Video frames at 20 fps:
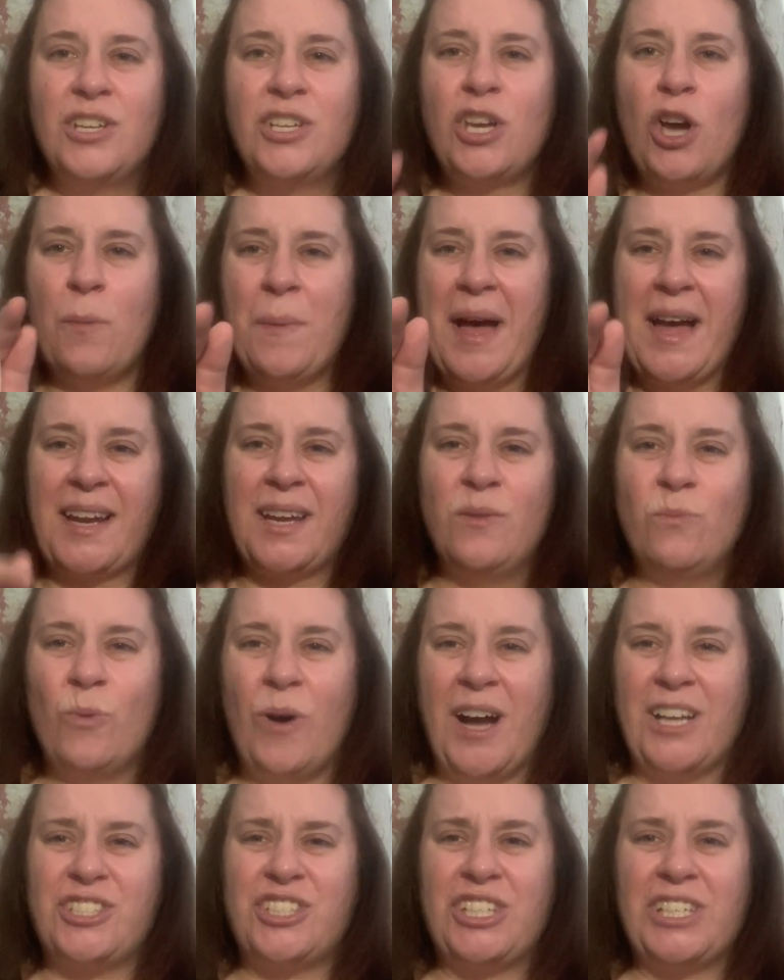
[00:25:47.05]
Go back and
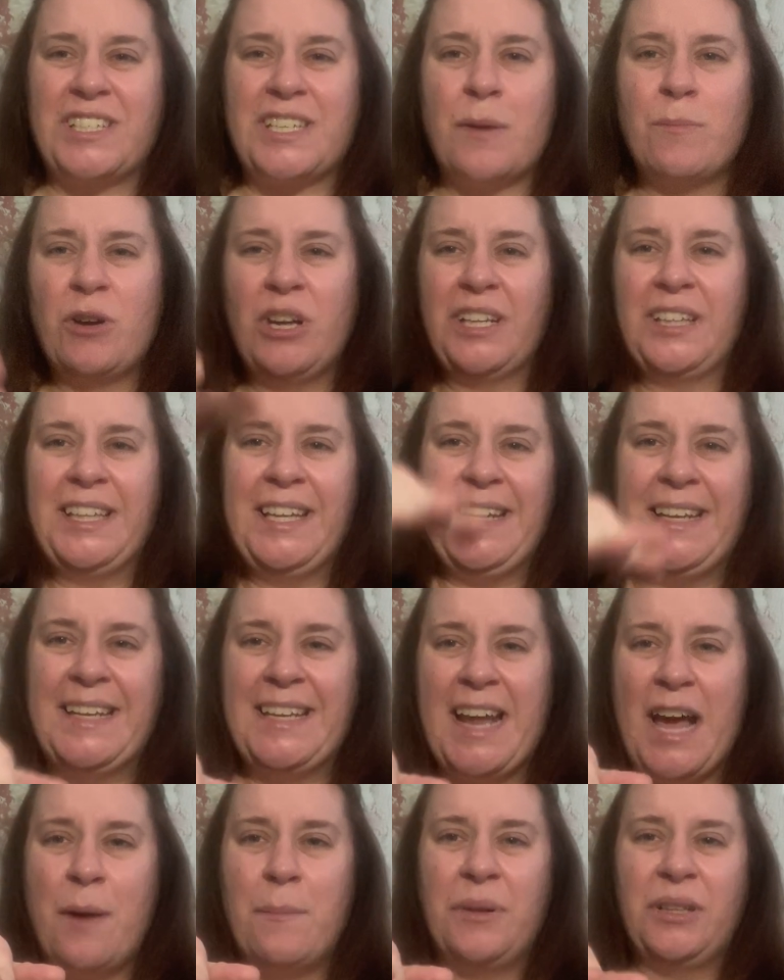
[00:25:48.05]
watch it. I'm going to link it
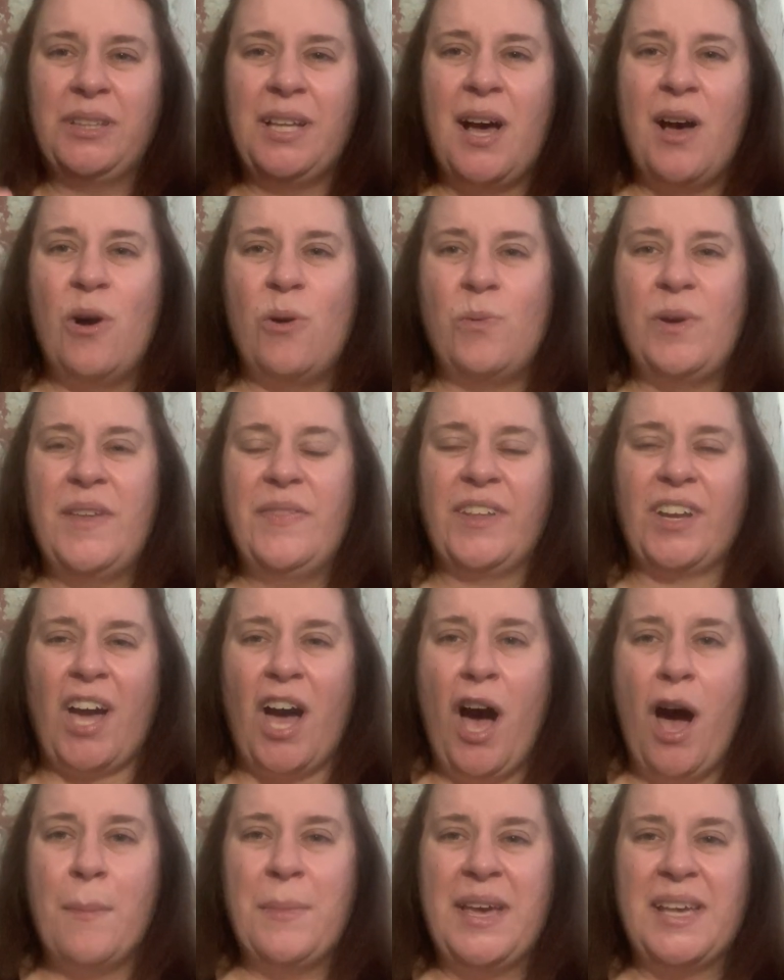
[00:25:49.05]
down below in the
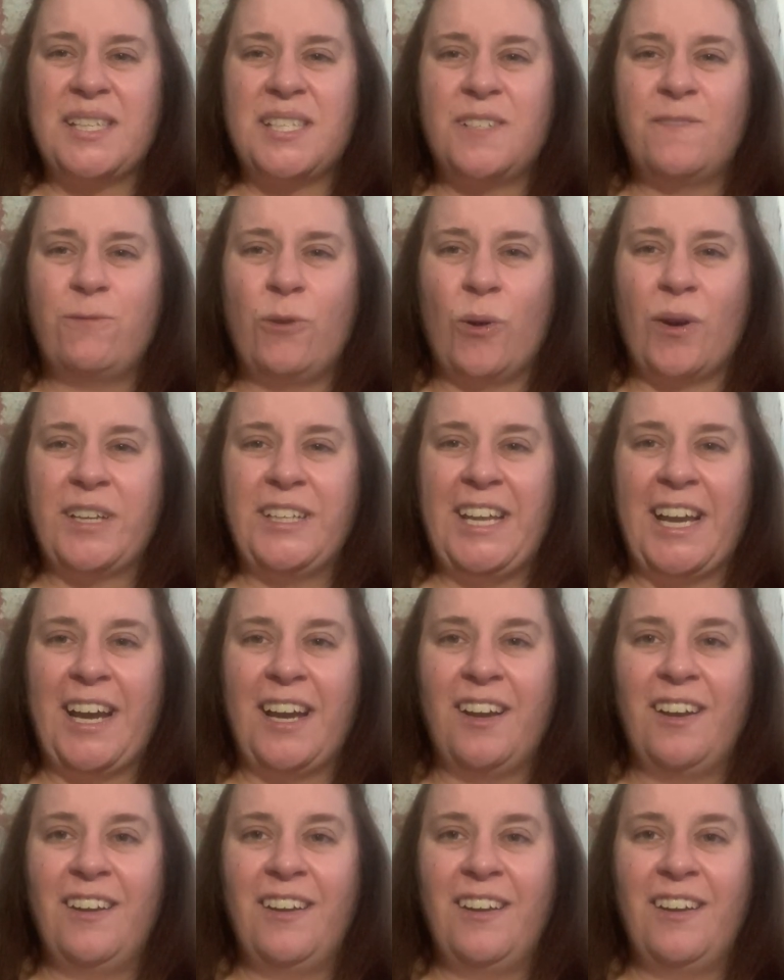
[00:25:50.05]
comments for you.